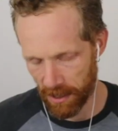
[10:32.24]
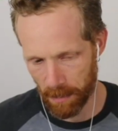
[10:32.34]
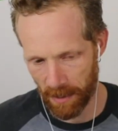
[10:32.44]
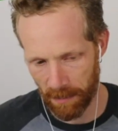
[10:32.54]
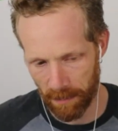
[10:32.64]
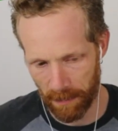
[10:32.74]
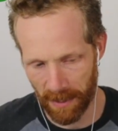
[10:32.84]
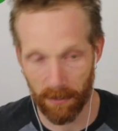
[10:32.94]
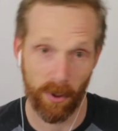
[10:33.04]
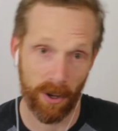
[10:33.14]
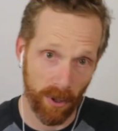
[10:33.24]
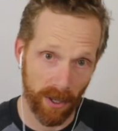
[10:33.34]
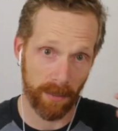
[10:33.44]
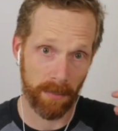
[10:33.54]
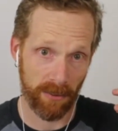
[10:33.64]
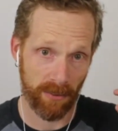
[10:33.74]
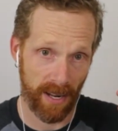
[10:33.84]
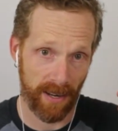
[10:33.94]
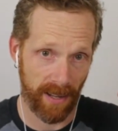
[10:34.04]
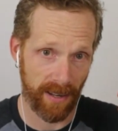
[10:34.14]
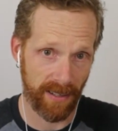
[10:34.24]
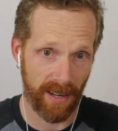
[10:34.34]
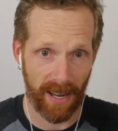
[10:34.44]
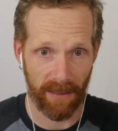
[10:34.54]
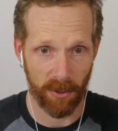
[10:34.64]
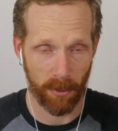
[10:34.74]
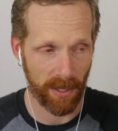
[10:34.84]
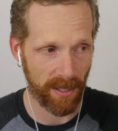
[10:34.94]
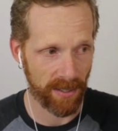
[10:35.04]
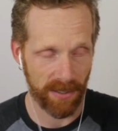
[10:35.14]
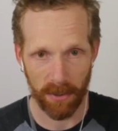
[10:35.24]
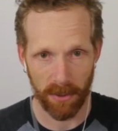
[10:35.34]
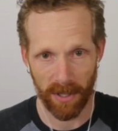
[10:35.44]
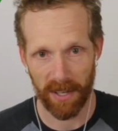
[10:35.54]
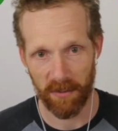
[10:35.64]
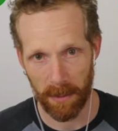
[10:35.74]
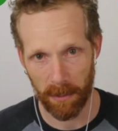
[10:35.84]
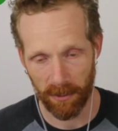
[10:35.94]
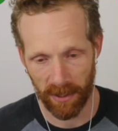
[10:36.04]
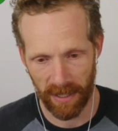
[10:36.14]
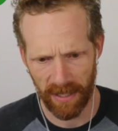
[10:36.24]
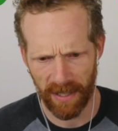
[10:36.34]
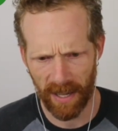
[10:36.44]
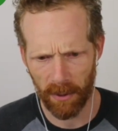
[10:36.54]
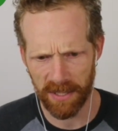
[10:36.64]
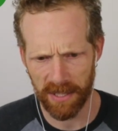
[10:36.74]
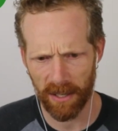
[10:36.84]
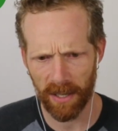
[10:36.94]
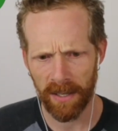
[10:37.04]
but well, one, being redheaded, I have to wear it. And two, a lot mm-hmm. of people really need it now. Is there a,